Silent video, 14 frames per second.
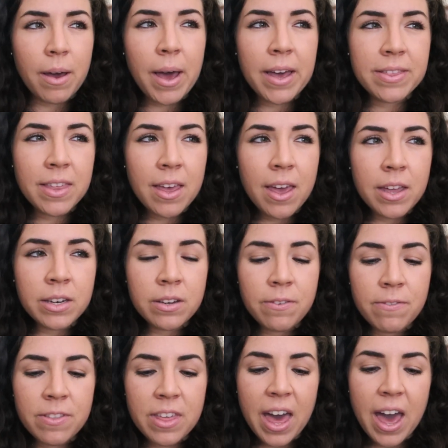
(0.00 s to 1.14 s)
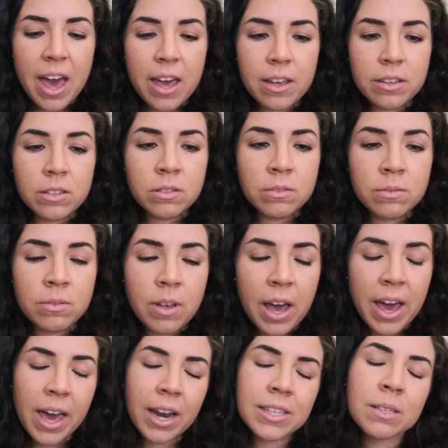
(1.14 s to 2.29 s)
at the end of that,
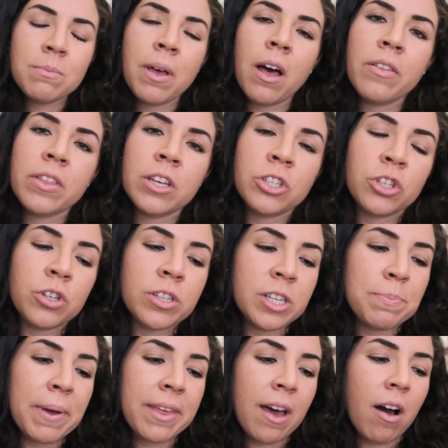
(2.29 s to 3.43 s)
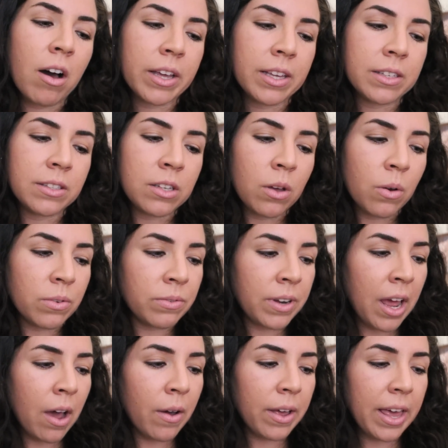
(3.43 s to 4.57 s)
I had some health issues. This is by August. So
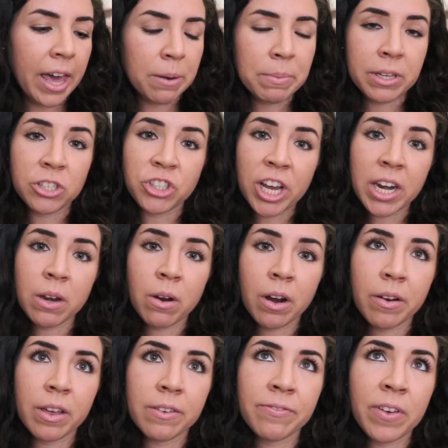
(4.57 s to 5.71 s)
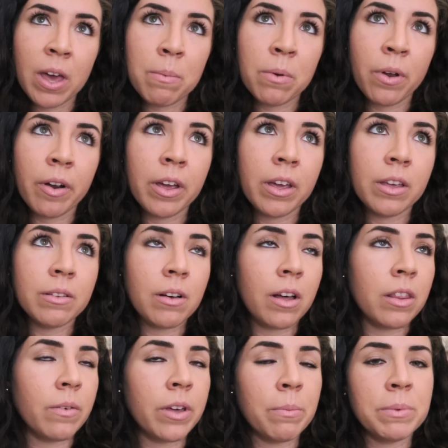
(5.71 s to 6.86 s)
now it had been January, February,
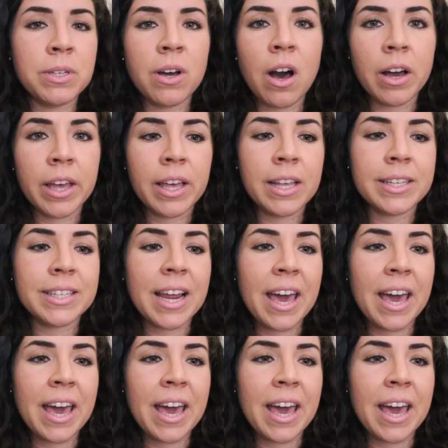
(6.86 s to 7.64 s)
all the way up to August.